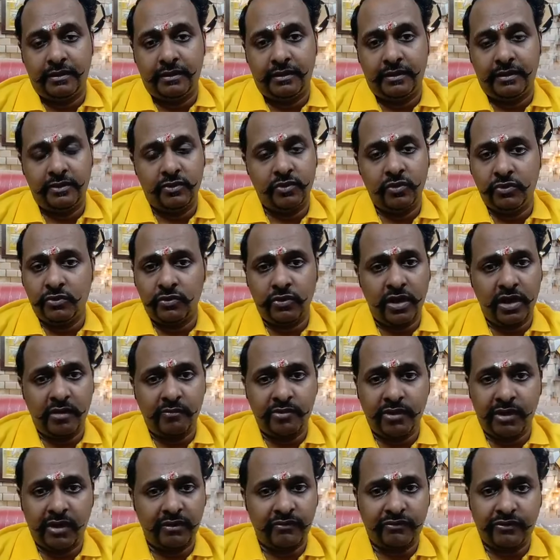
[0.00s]
and don't go
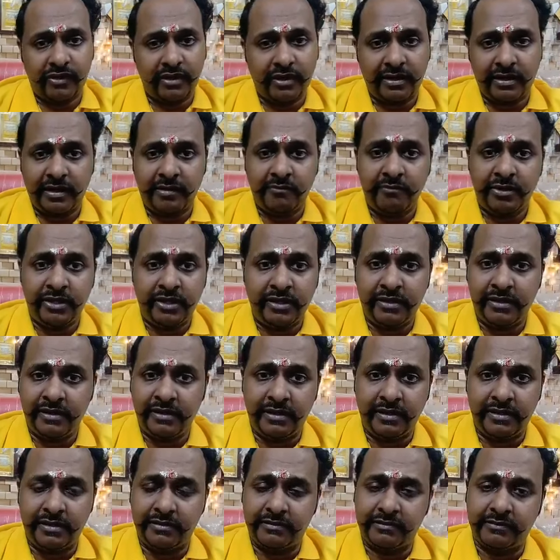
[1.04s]
abroad for an MPT
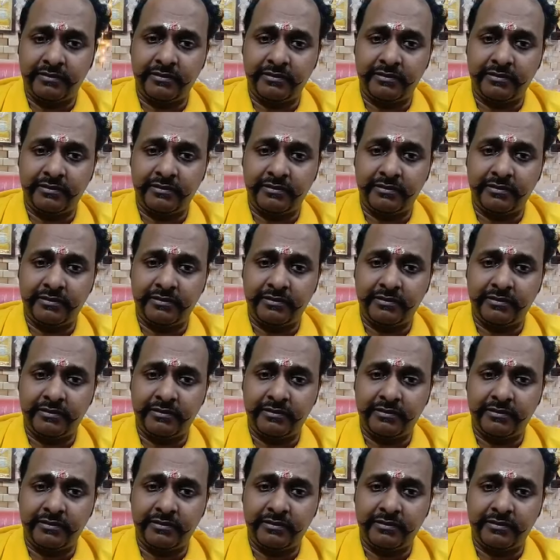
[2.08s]
degree.